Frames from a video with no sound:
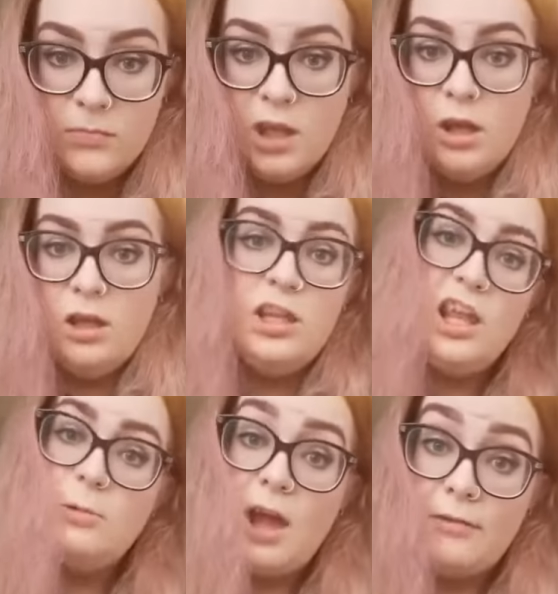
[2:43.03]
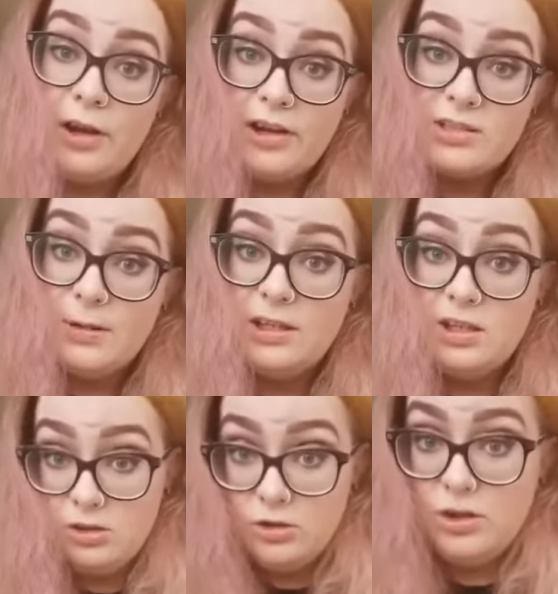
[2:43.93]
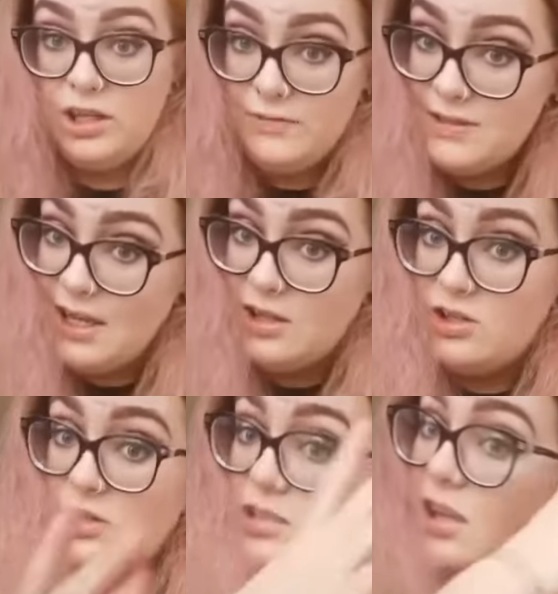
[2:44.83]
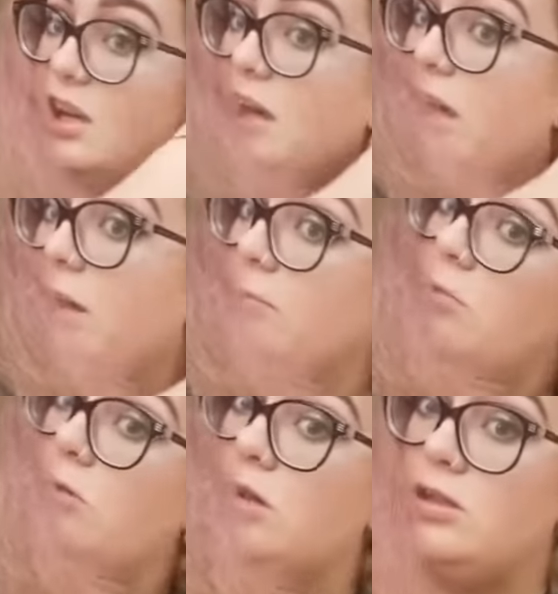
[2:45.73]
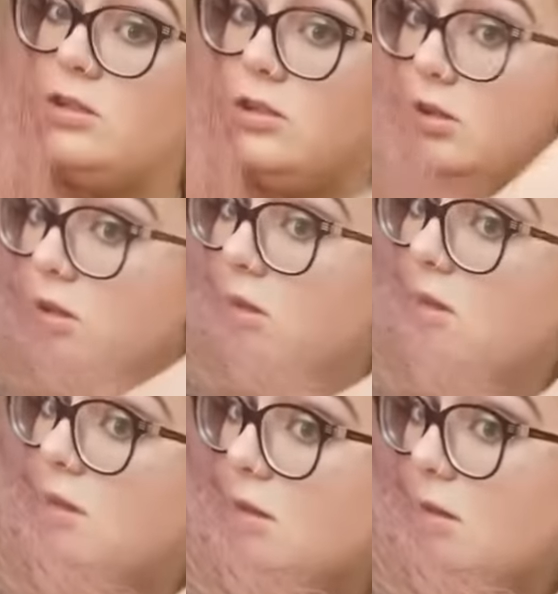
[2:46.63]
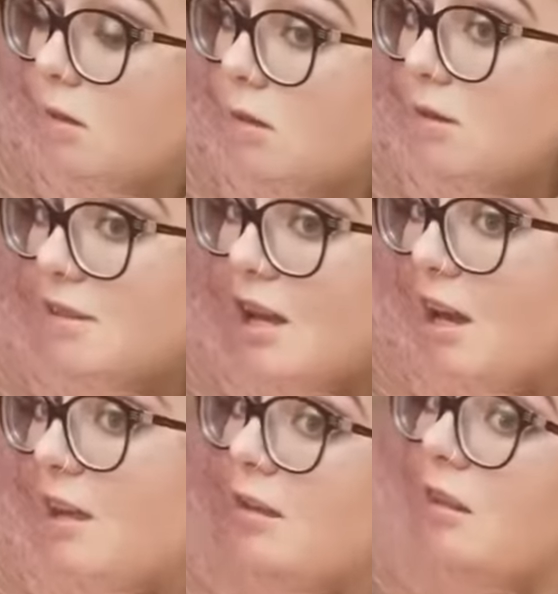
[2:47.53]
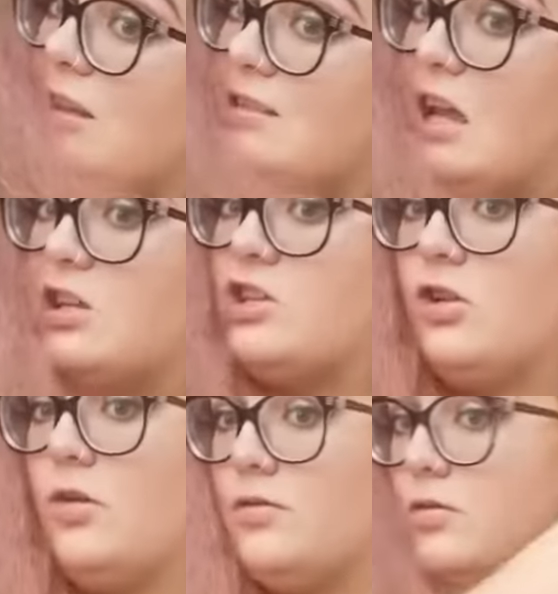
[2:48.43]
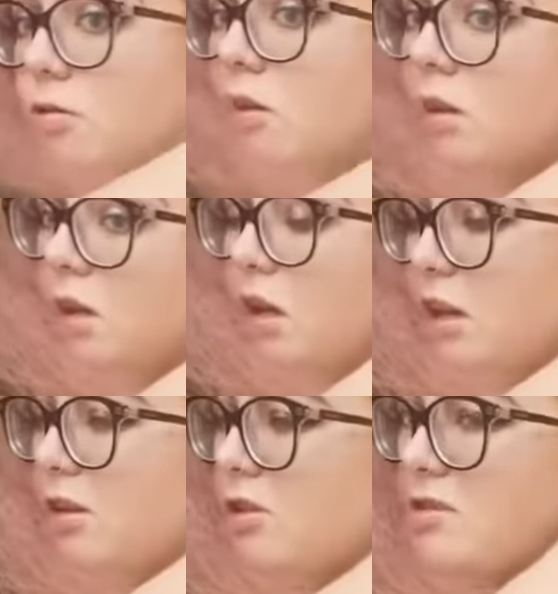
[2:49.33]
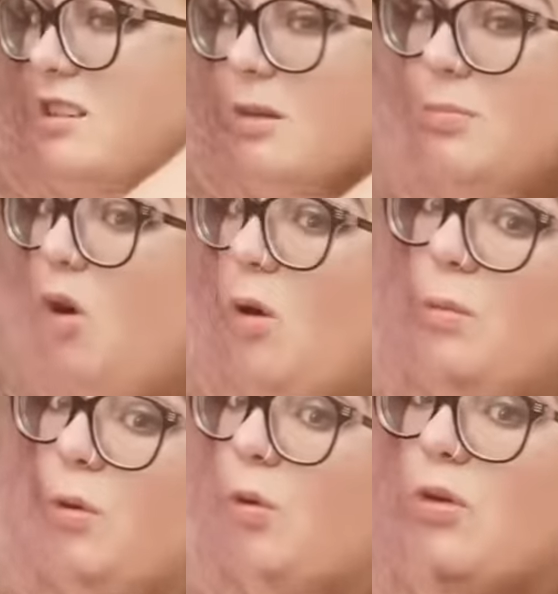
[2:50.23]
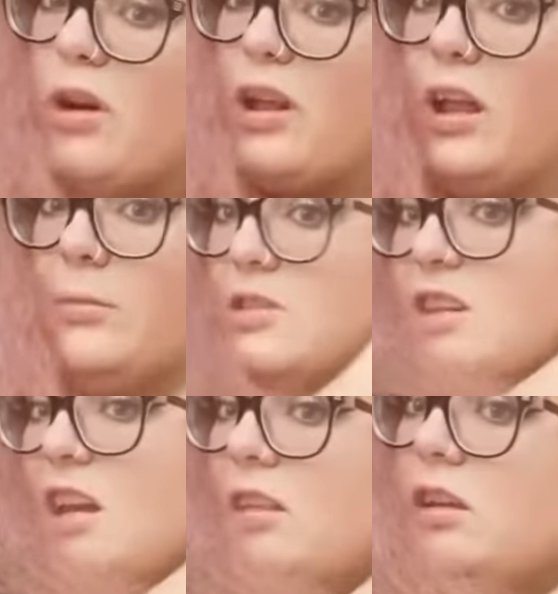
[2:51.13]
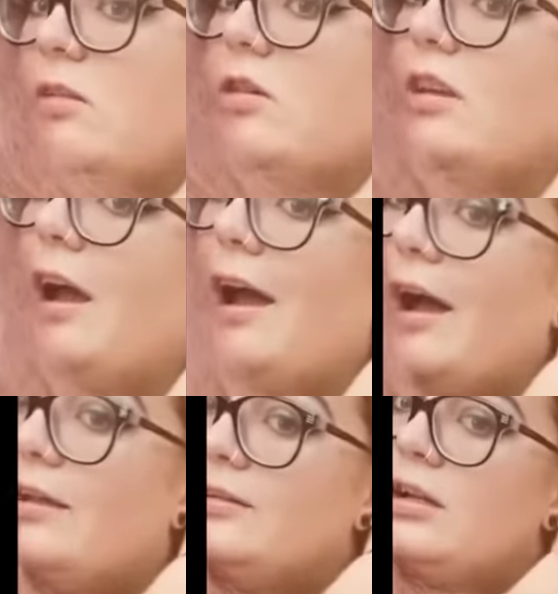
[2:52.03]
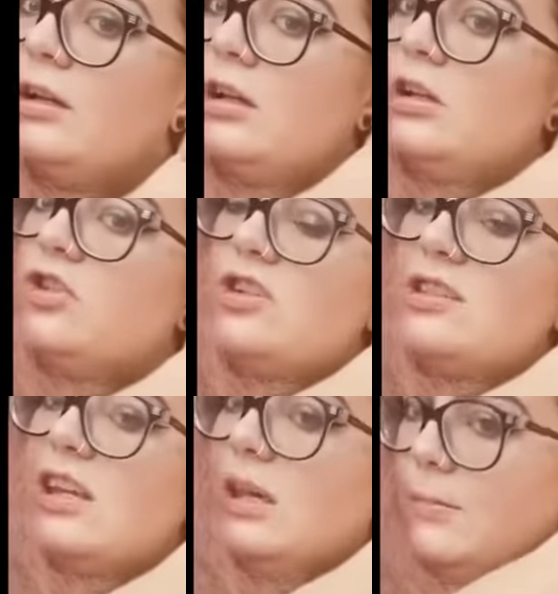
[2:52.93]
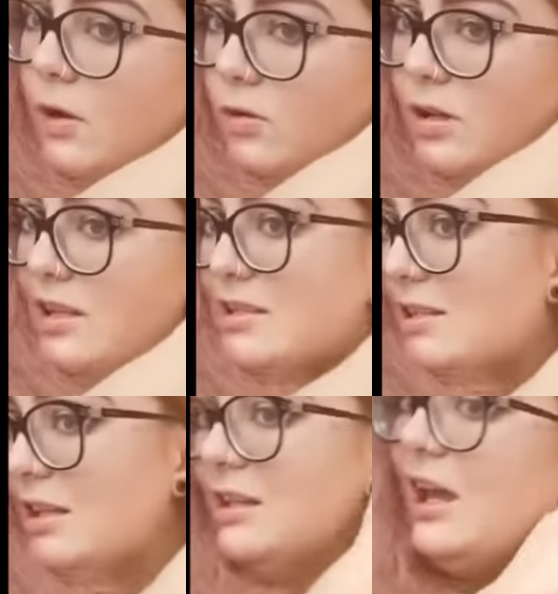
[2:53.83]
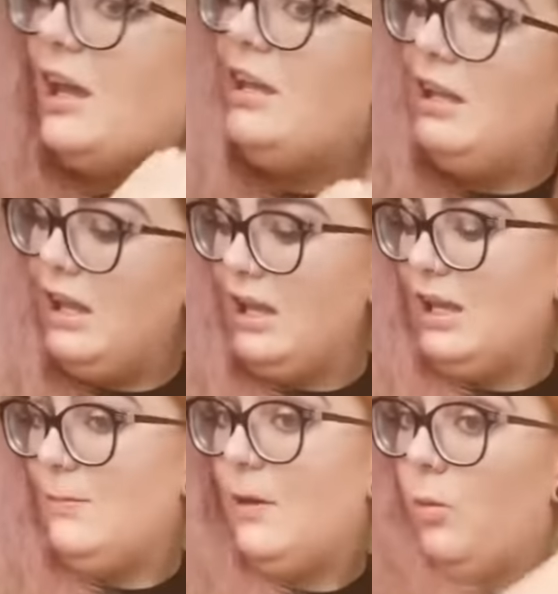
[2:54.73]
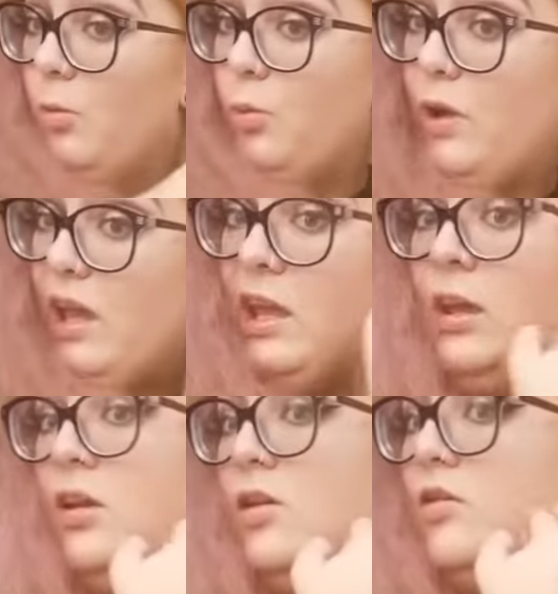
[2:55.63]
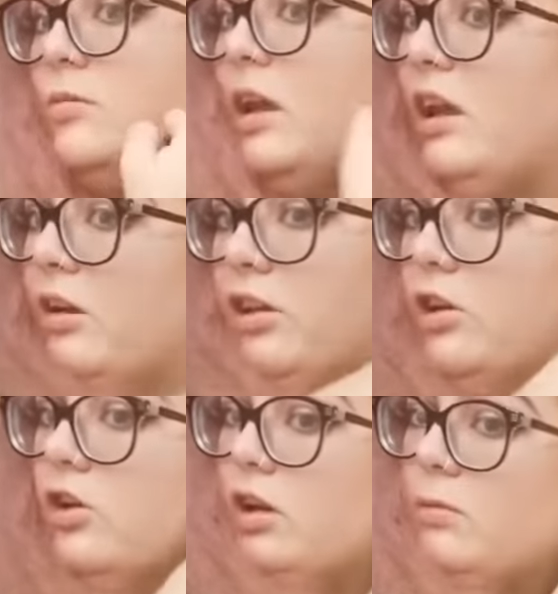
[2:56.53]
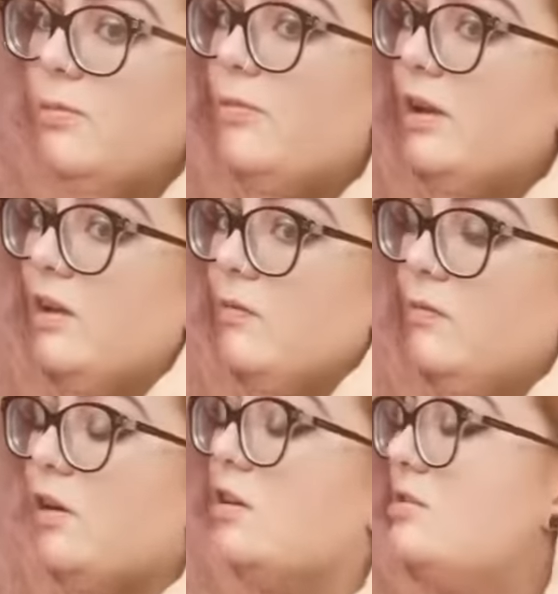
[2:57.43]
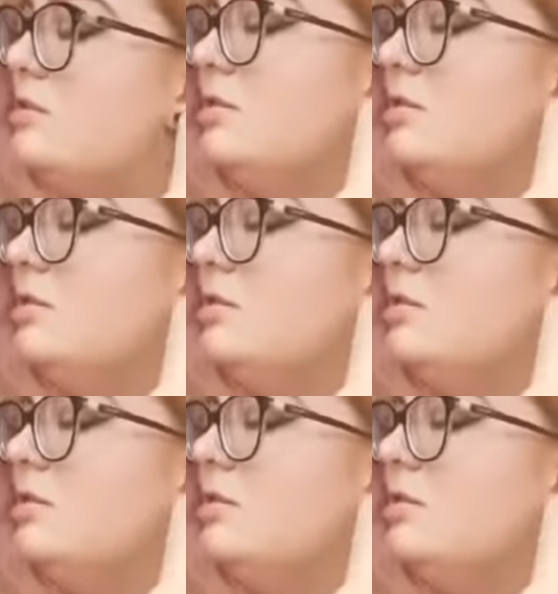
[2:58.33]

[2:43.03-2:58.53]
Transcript: Now that we have our hair split into two even sections, I am going to tie this section off, so either using a ball, bow or a clip, just anything you've got to hand, just to keep it all nice and neat and tidy and keep it away from the hair that you're going to be braiding first.